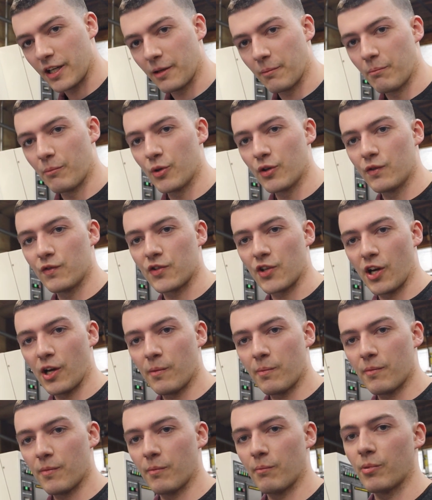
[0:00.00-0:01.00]
it moves
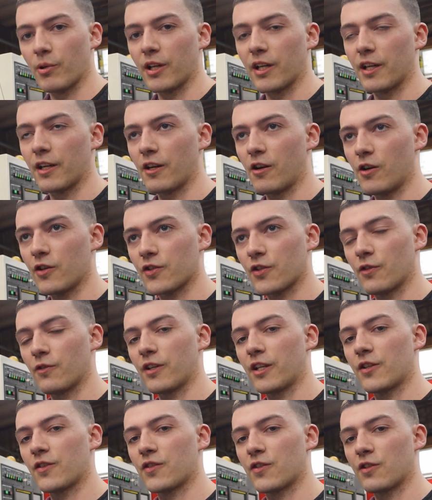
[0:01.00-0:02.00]
up, but it also
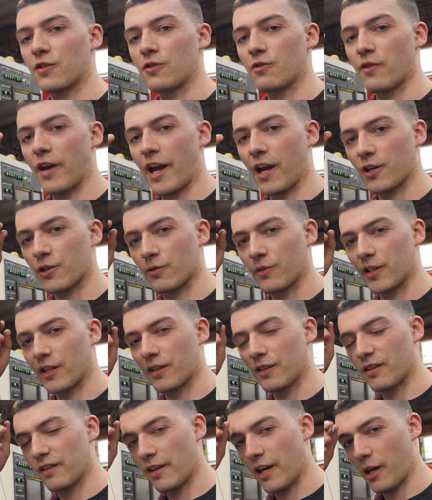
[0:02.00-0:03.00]
needs to actuate
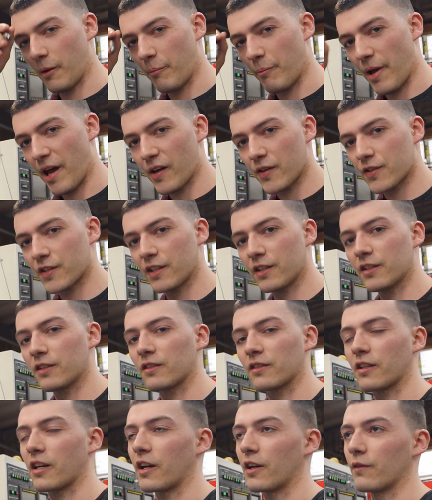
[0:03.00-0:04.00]
that basket
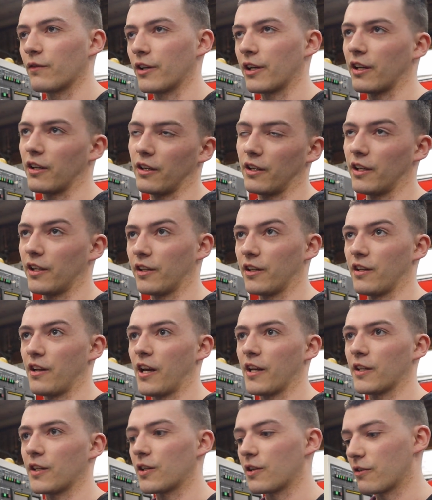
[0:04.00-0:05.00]
kind of like in a
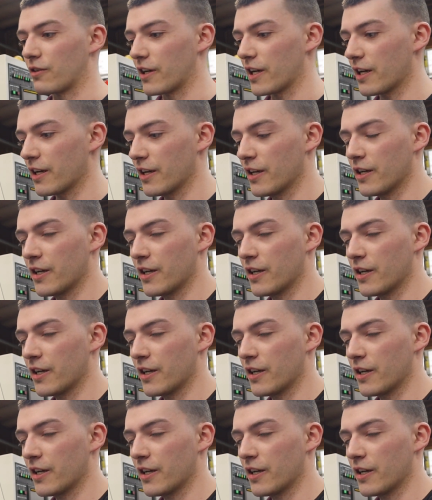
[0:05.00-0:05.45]
90 degree.